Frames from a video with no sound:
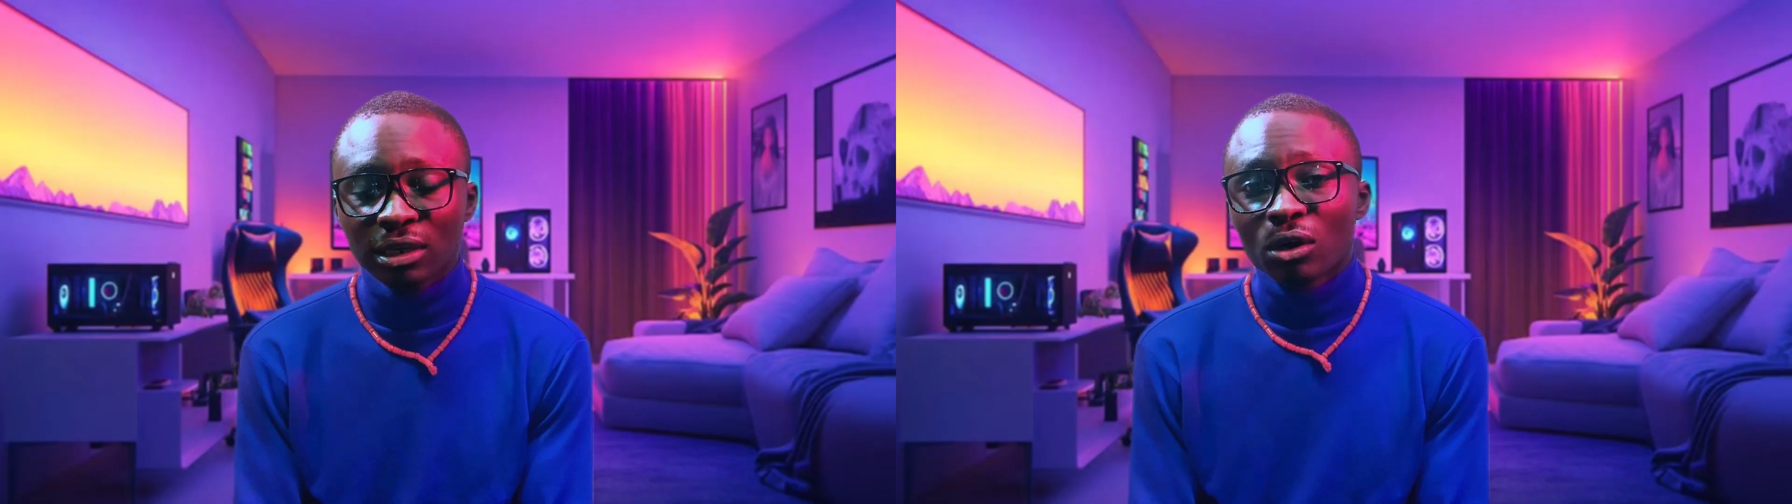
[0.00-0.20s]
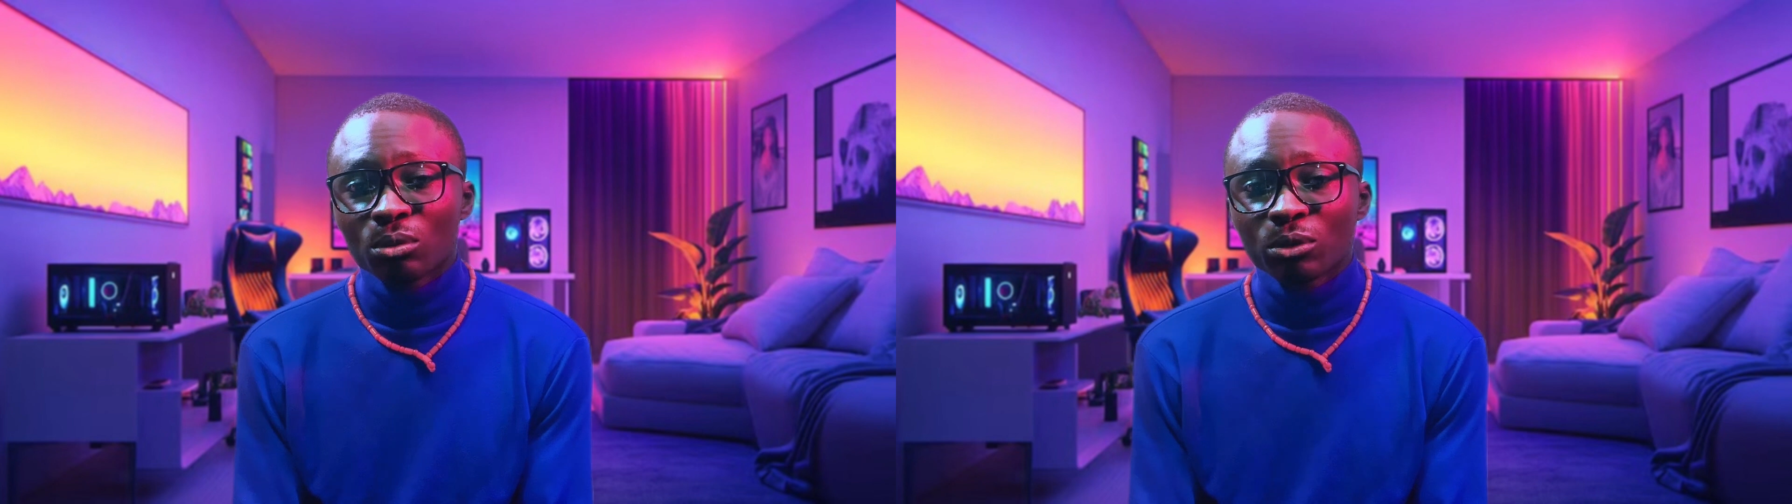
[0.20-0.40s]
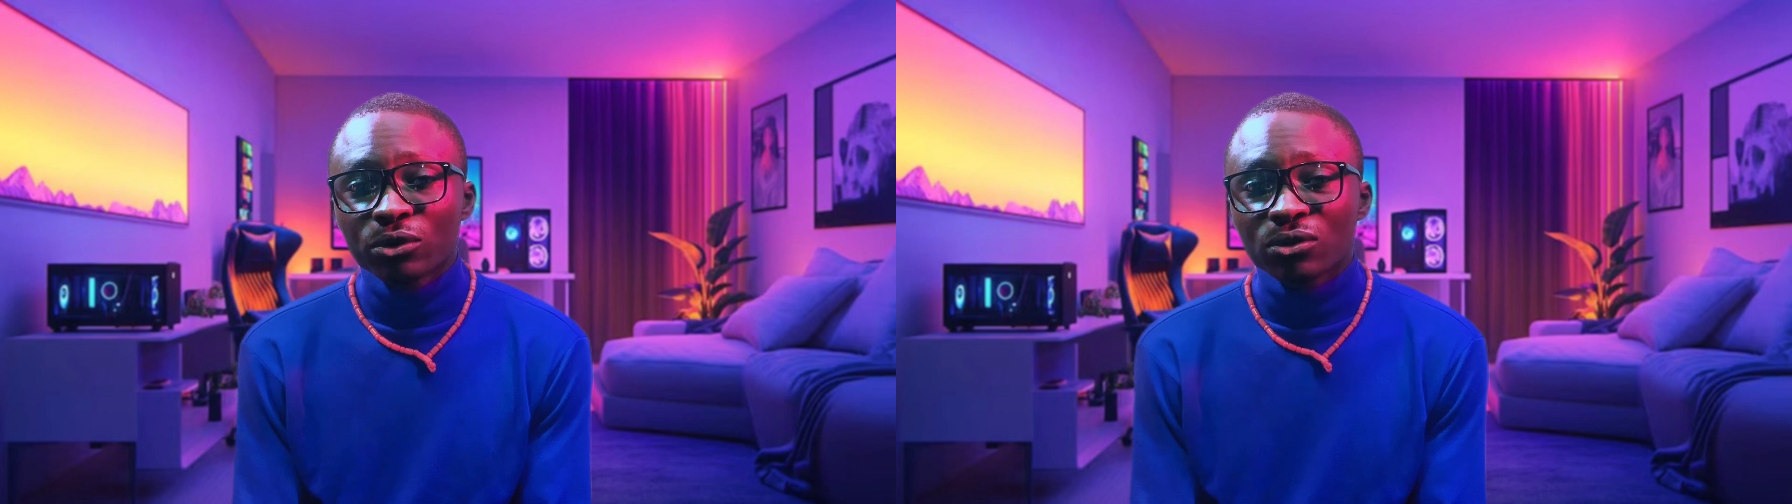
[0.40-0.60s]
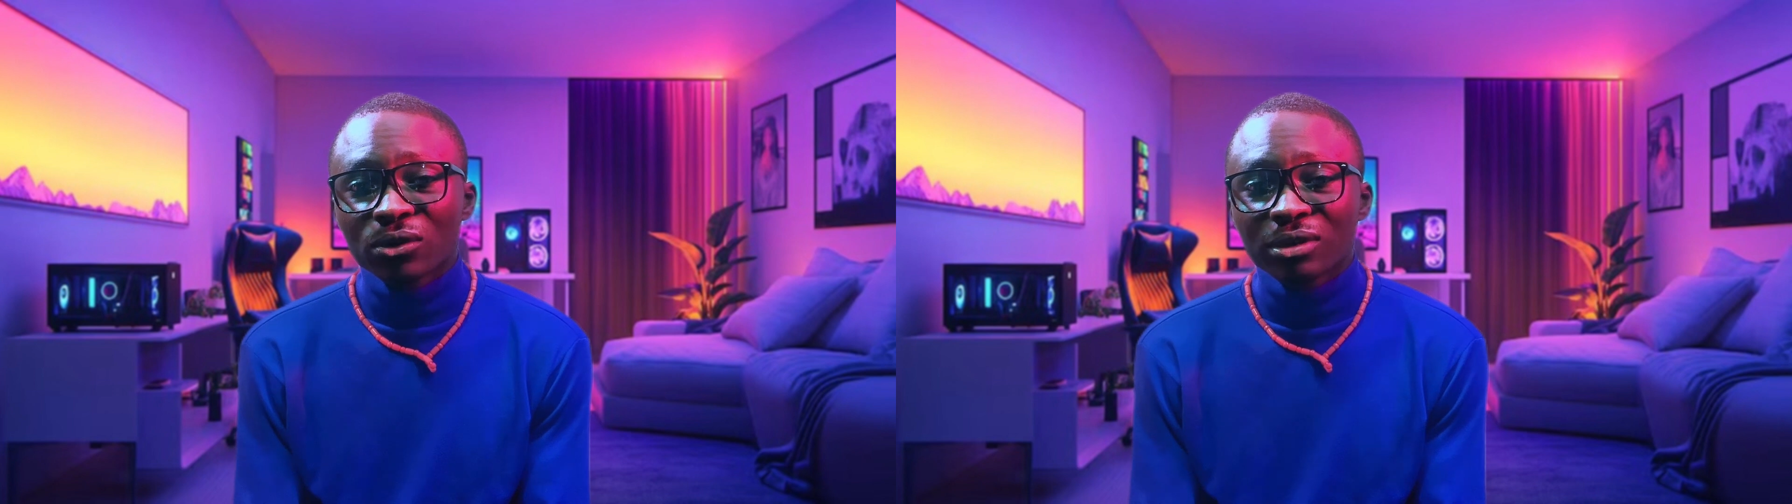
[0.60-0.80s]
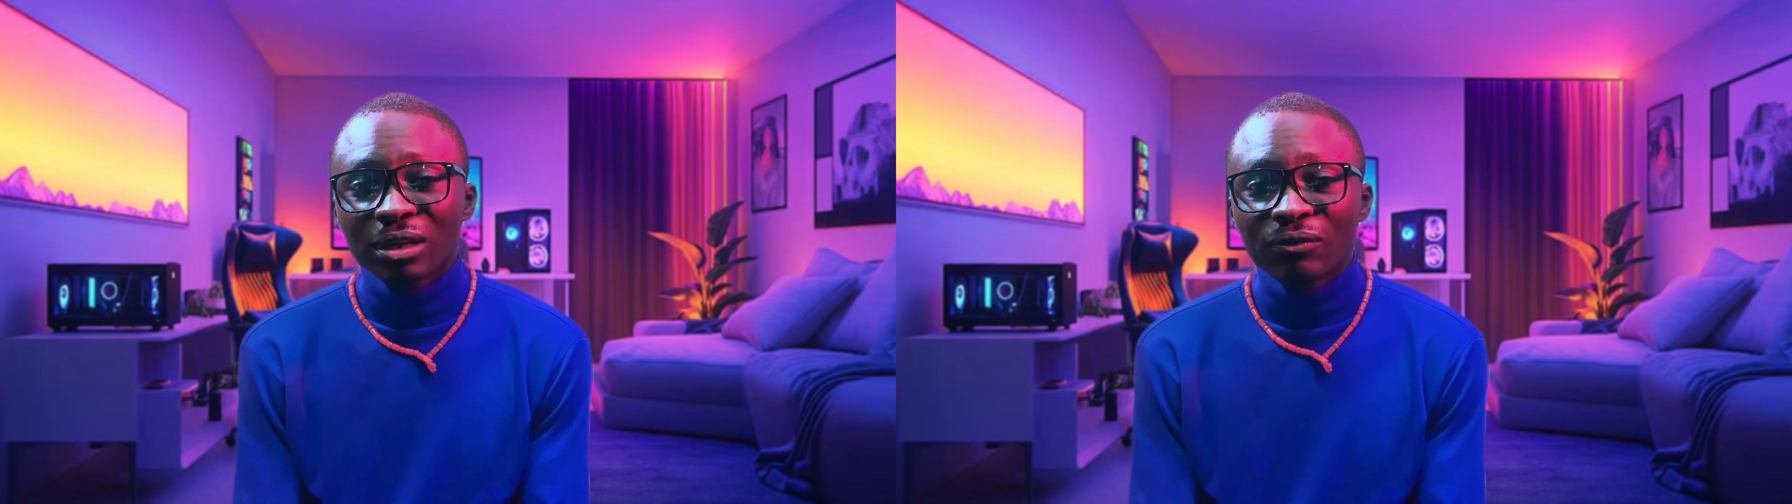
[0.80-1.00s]
Almost
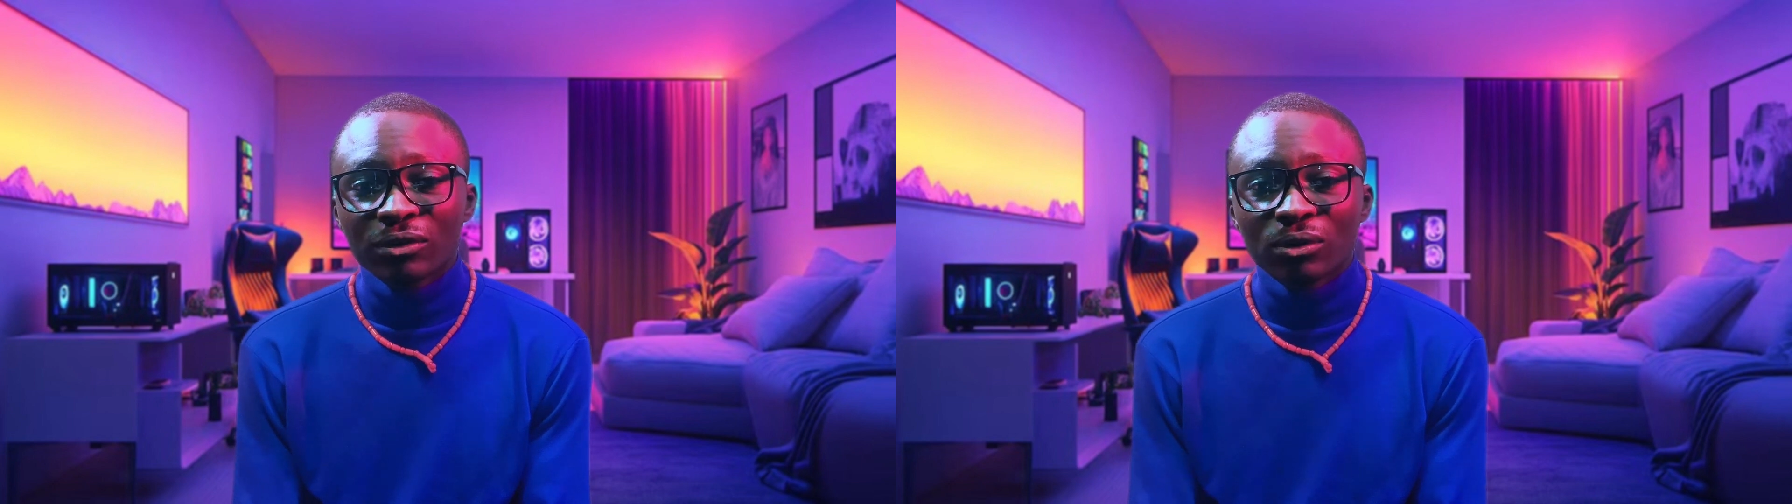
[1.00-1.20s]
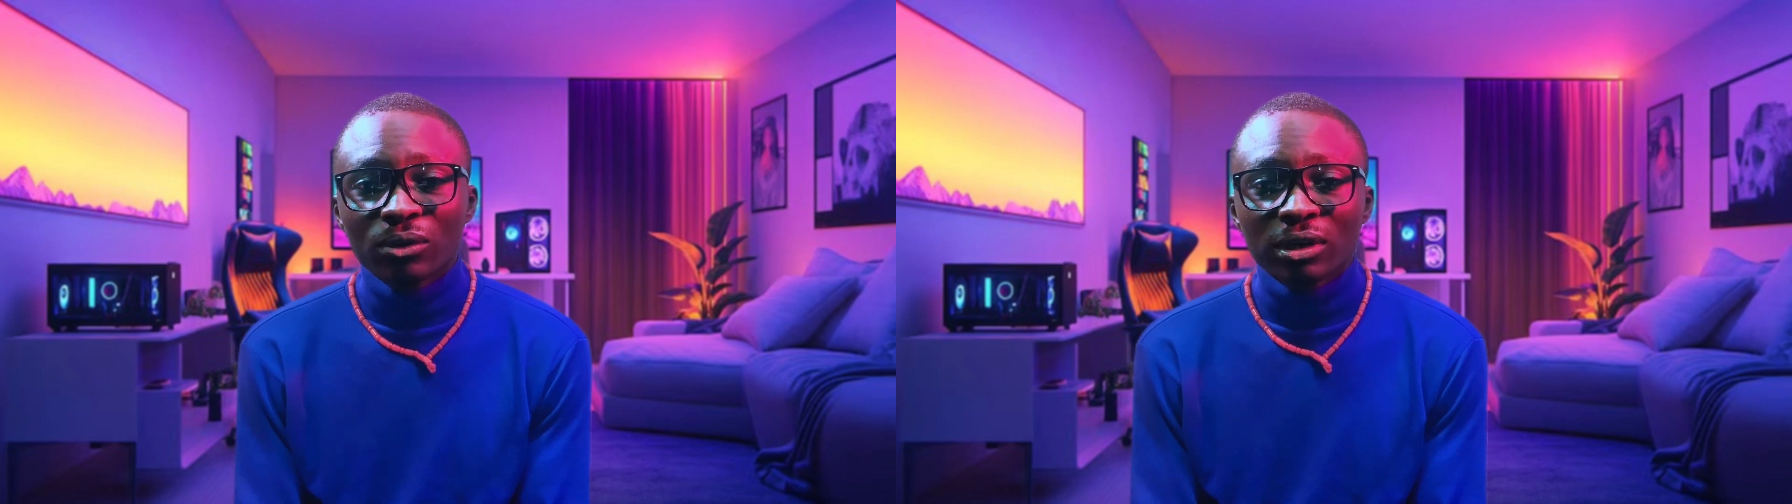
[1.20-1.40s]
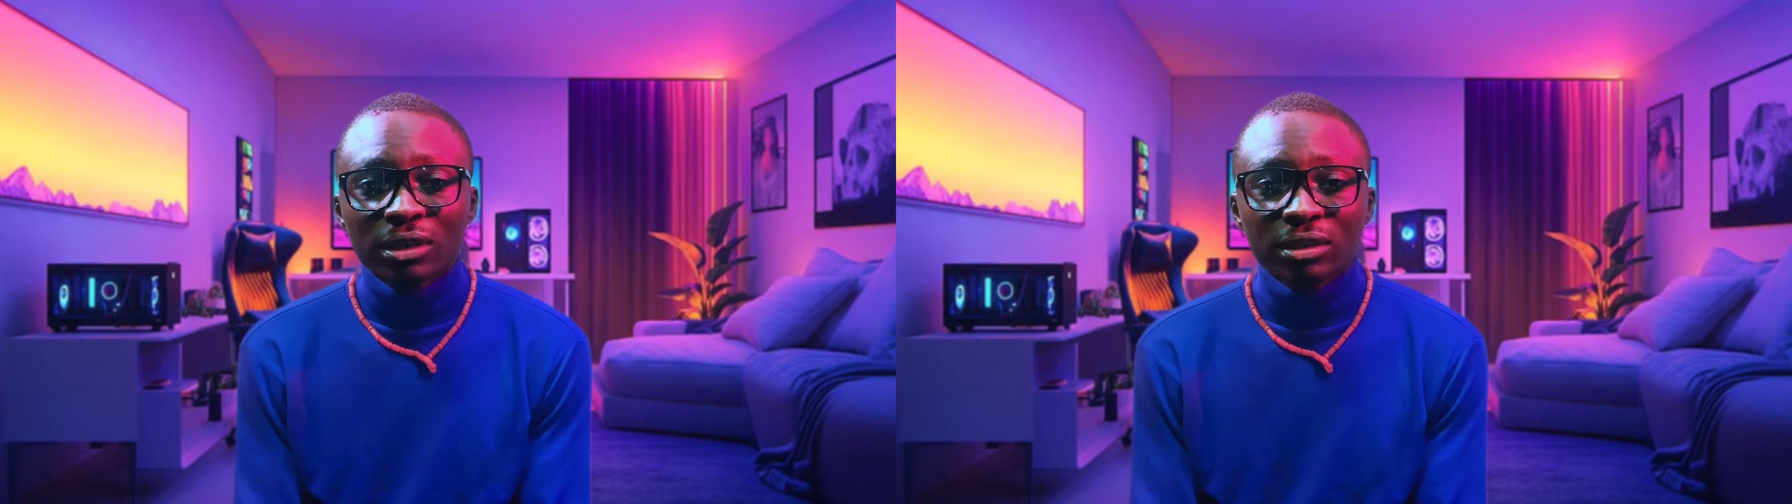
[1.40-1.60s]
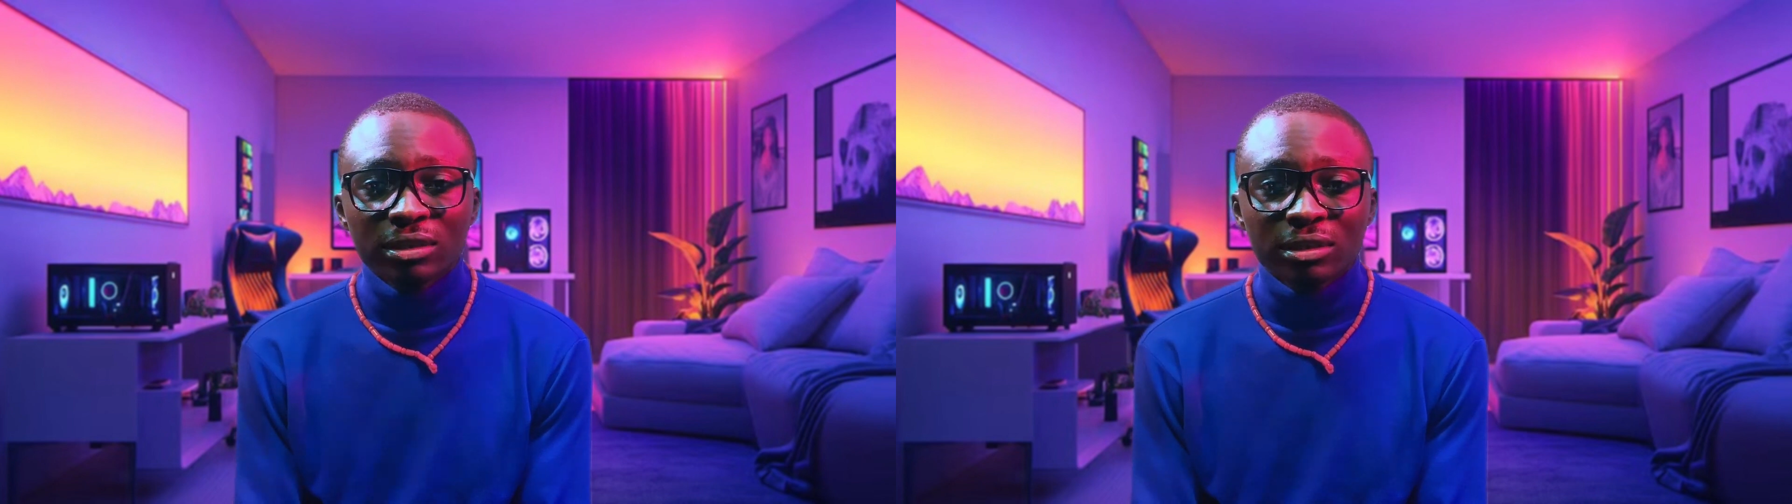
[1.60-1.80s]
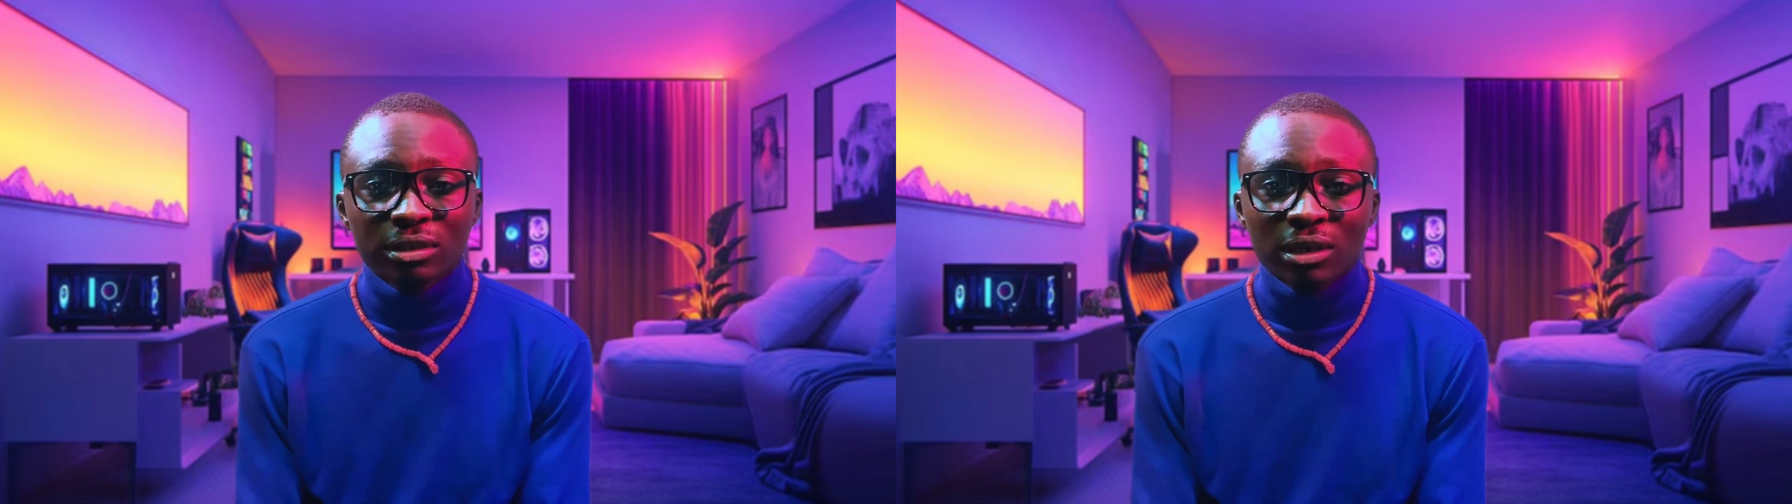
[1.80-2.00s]
all the video
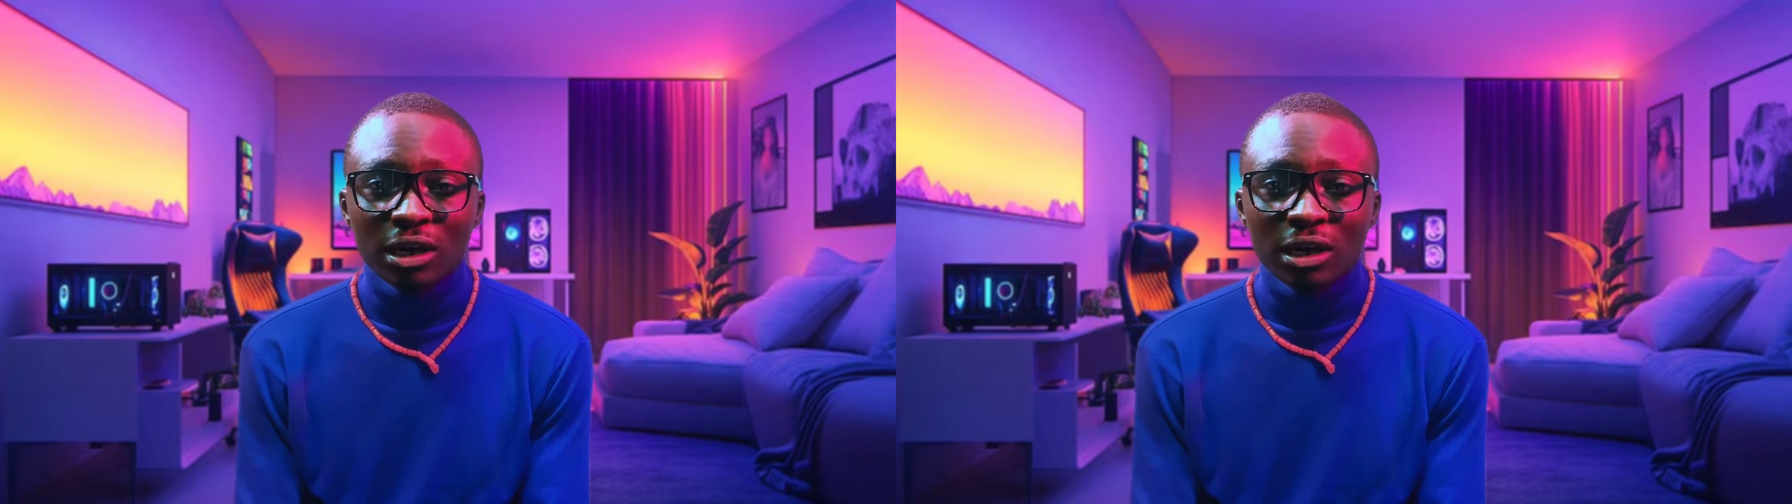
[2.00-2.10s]
editing